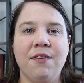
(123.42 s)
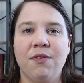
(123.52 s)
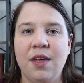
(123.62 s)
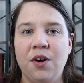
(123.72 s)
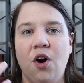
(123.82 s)

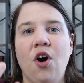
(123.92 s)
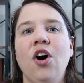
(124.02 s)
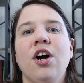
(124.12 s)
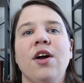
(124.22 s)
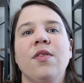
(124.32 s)
if there
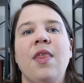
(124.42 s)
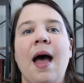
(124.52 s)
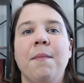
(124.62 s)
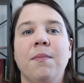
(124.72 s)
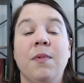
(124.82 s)
are,
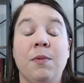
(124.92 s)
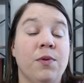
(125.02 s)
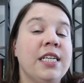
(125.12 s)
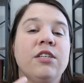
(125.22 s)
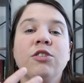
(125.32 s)
that
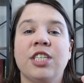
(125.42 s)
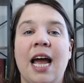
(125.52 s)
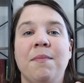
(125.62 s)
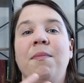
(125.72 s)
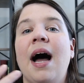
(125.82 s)
research
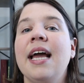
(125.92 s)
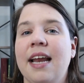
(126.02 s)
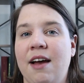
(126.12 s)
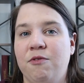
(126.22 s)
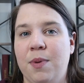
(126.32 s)
gap
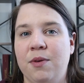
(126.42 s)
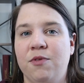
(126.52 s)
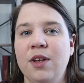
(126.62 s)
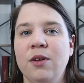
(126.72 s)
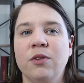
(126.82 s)
might have
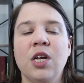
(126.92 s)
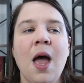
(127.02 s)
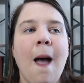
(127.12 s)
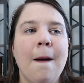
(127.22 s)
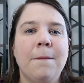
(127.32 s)
been filled,
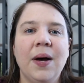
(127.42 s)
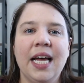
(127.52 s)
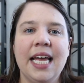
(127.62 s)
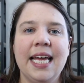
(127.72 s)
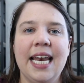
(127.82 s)

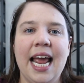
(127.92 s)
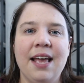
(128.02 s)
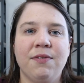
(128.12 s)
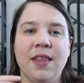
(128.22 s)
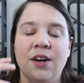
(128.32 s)
but
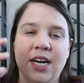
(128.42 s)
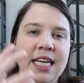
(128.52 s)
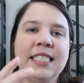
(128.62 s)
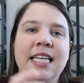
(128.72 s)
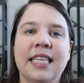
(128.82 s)
if there
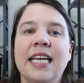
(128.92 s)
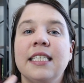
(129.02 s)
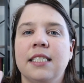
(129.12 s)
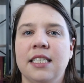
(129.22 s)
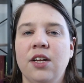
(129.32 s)
isn't, then
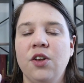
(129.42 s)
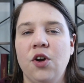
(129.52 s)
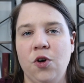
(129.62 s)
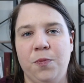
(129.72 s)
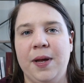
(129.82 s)
it's still
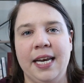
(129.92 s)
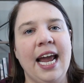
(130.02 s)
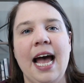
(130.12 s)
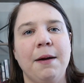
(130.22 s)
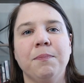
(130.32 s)
an open
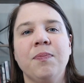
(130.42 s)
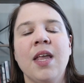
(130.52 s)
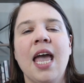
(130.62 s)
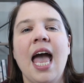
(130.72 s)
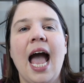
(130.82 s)
gap.
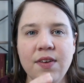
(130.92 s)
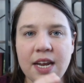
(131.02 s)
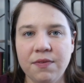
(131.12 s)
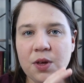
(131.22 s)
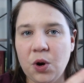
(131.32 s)

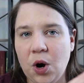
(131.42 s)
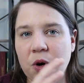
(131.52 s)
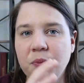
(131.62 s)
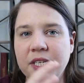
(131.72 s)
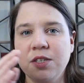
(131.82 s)
Even if there
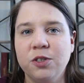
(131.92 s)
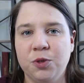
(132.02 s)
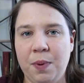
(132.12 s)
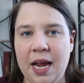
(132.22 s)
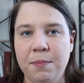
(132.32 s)
are
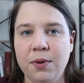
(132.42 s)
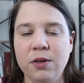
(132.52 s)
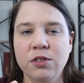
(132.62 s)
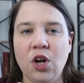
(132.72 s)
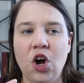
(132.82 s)
research
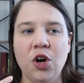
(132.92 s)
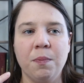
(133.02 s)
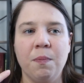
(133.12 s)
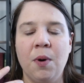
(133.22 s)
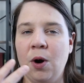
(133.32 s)
papers on
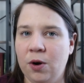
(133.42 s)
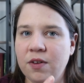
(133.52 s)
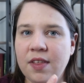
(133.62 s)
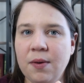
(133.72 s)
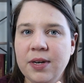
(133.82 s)
a
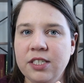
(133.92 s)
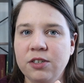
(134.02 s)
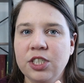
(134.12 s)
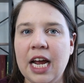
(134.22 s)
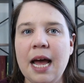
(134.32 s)
part of that
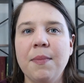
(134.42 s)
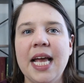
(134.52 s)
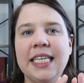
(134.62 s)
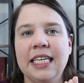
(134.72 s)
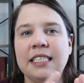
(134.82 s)
research gap,
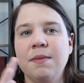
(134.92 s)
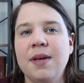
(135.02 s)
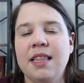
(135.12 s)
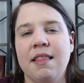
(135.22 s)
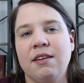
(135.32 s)
it
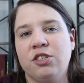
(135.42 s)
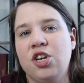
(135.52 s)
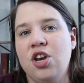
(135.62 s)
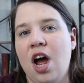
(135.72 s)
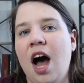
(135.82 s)
doesn't mean that there's
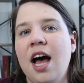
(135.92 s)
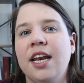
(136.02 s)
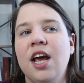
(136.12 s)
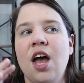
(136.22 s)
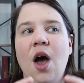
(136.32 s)

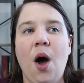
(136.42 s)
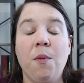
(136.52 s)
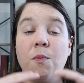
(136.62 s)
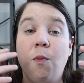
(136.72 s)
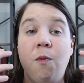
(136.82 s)
not
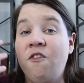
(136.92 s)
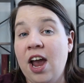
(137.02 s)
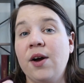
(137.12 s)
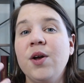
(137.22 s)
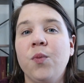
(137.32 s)
a
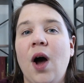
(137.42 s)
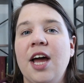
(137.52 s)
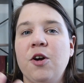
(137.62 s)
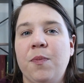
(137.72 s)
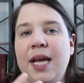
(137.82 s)
very
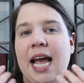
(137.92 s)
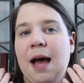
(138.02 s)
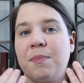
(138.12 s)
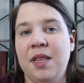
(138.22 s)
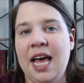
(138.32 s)
wide open
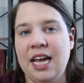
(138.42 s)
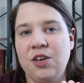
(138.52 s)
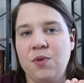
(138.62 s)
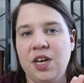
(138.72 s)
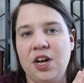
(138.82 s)
gap
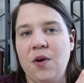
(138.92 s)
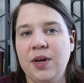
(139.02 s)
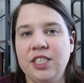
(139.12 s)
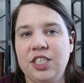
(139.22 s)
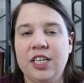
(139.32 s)
that you can
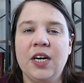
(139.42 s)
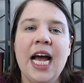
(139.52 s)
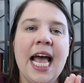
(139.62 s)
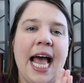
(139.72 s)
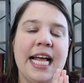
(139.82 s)
go into.
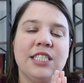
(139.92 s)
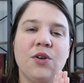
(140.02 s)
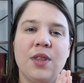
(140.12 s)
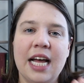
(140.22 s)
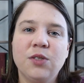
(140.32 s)
And
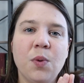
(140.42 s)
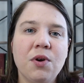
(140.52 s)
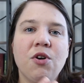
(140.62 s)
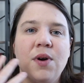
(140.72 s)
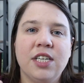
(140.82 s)
so that's
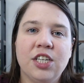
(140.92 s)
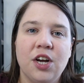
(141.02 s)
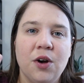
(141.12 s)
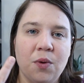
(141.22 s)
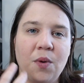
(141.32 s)
where we're going to
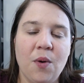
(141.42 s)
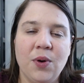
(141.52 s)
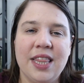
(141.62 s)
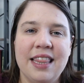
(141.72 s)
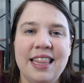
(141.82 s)
go
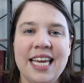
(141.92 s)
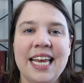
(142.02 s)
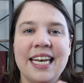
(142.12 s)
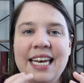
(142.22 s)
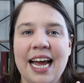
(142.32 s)
with
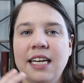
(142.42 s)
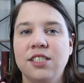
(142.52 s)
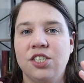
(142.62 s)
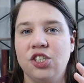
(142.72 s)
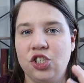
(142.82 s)
the
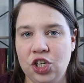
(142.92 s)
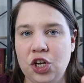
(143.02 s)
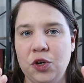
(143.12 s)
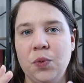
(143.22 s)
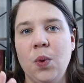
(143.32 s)
next
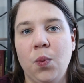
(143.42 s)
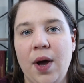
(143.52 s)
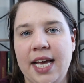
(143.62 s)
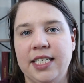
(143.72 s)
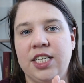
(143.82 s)
2
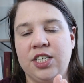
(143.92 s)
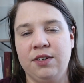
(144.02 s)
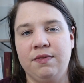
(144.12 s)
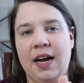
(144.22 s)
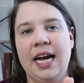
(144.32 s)
ways
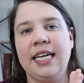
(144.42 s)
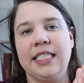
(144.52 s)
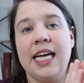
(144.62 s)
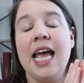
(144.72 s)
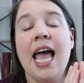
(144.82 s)
to
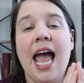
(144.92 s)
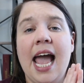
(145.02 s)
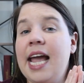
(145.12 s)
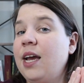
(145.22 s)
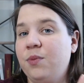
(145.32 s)
find
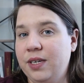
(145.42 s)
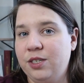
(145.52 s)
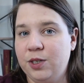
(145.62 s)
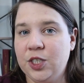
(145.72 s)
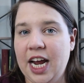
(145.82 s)
a
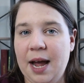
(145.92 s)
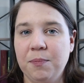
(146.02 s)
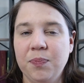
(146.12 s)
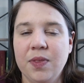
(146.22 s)
research gap.